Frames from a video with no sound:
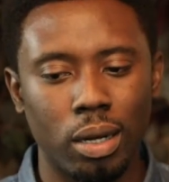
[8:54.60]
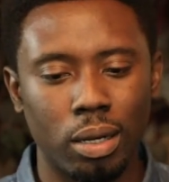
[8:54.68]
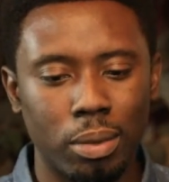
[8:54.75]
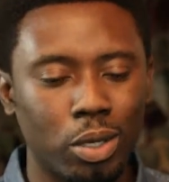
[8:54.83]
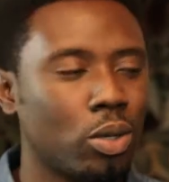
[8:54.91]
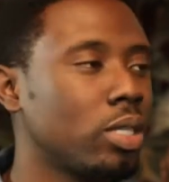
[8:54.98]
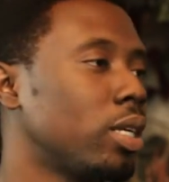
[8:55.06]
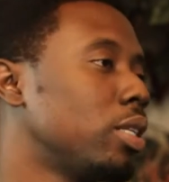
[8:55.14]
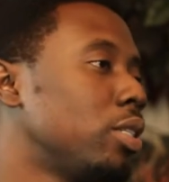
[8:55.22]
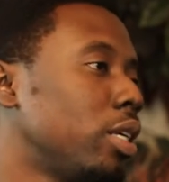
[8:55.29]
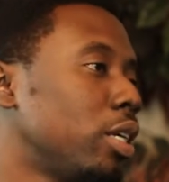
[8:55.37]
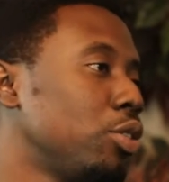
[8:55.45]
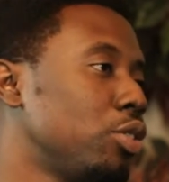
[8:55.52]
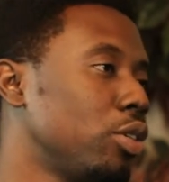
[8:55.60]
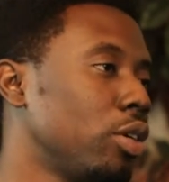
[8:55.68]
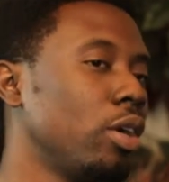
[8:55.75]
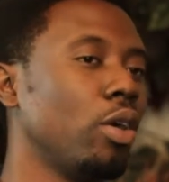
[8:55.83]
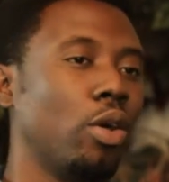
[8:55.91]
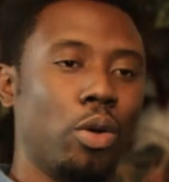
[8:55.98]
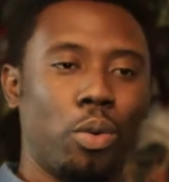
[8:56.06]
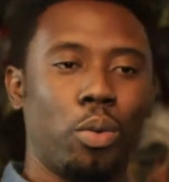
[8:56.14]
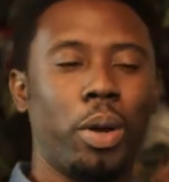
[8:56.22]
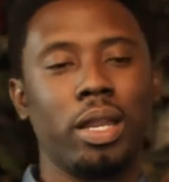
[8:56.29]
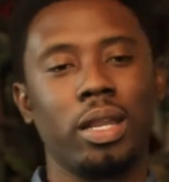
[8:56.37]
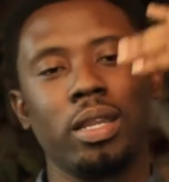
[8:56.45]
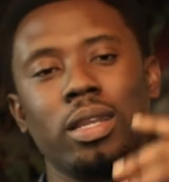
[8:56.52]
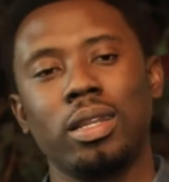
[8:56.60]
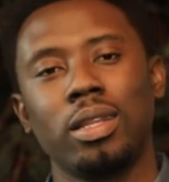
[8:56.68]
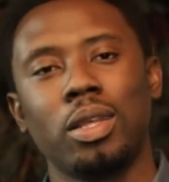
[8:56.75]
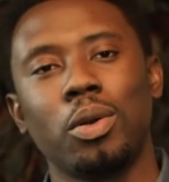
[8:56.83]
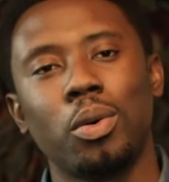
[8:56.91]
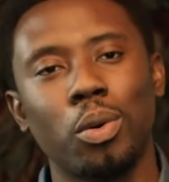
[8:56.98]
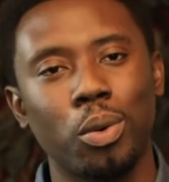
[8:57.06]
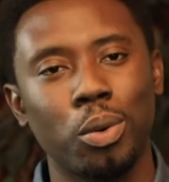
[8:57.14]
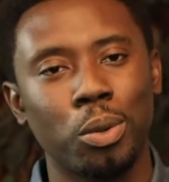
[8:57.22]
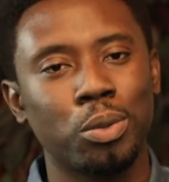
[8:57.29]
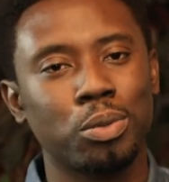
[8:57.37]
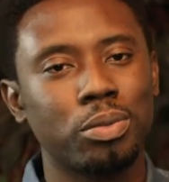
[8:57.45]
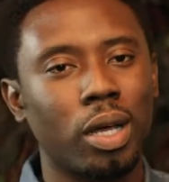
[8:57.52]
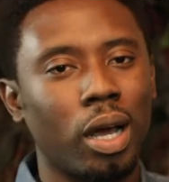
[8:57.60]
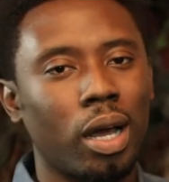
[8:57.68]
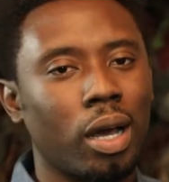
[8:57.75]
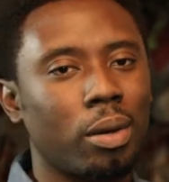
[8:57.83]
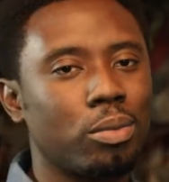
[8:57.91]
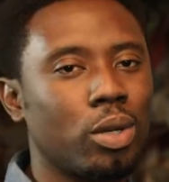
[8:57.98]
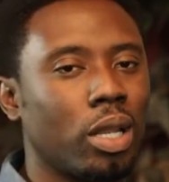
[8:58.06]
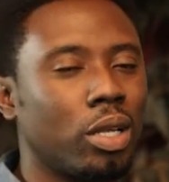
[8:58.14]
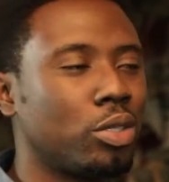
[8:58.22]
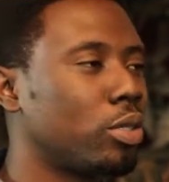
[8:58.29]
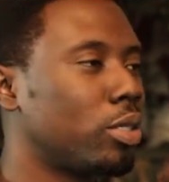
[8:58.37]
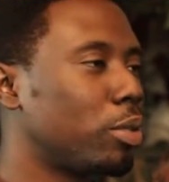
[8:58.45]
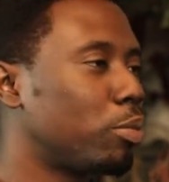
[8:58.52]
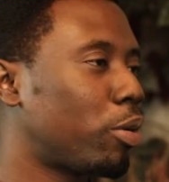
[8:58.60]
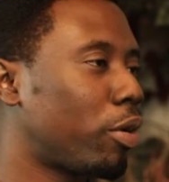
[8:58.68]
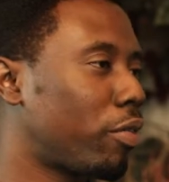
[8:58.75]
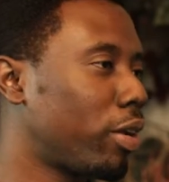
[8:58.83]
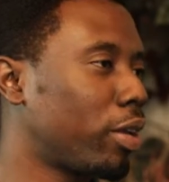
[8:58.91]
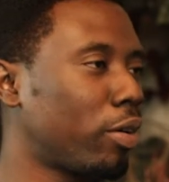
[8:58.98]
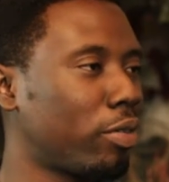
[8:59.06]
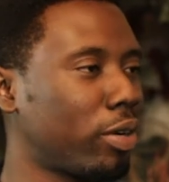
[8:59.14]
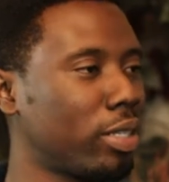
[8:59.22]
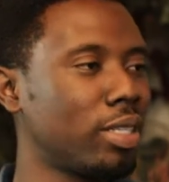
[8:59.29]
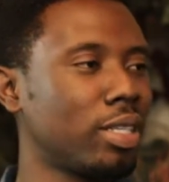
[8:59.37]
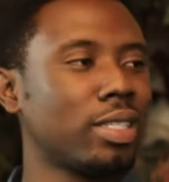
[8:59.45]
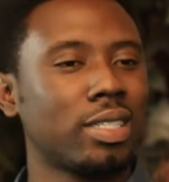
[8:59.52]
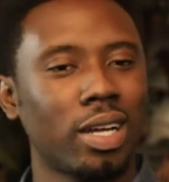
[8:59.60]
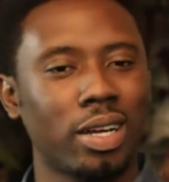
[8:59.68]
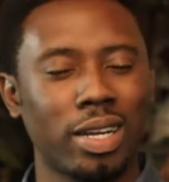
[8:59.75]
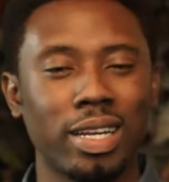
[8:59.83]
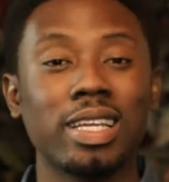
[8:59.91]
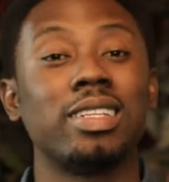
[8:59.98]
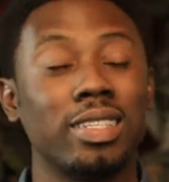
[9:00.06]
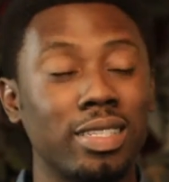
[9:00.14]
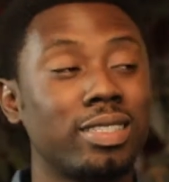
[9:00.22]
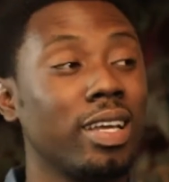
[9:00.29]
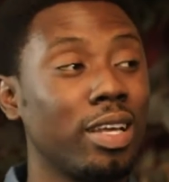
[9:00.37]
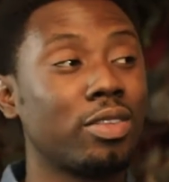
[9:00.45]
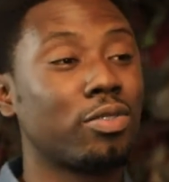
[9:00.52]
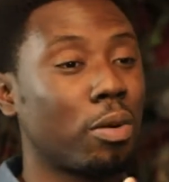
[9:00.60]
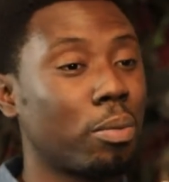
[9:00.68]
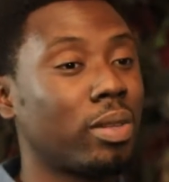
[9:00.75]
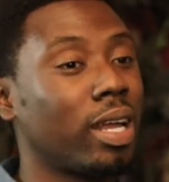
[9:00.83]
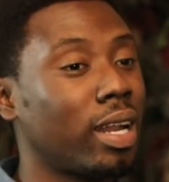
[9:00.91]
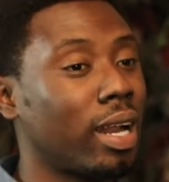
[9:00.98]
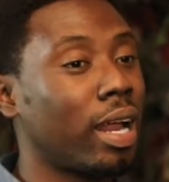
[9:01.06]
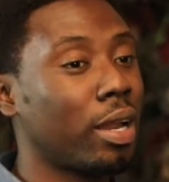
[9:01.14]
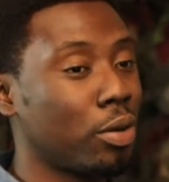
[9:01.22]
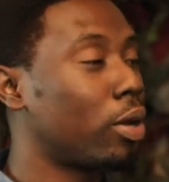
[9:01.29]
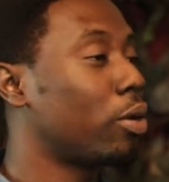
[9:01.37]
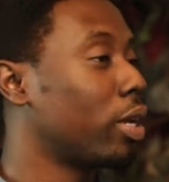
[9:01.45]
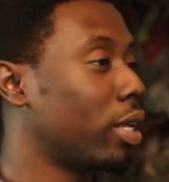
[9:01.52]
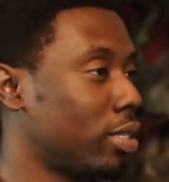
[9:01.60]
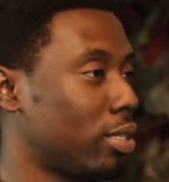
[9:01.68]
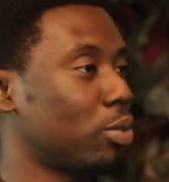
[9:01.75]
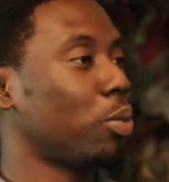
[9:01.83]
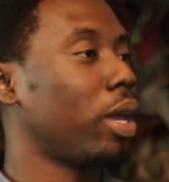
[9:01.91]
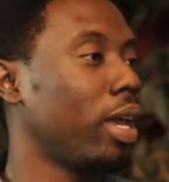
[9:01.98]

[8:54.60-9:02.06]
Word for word: um, adolescent stage, when the whole um, relationship boyfriend girlfriend thing started, it's it's from there that I knew okay this is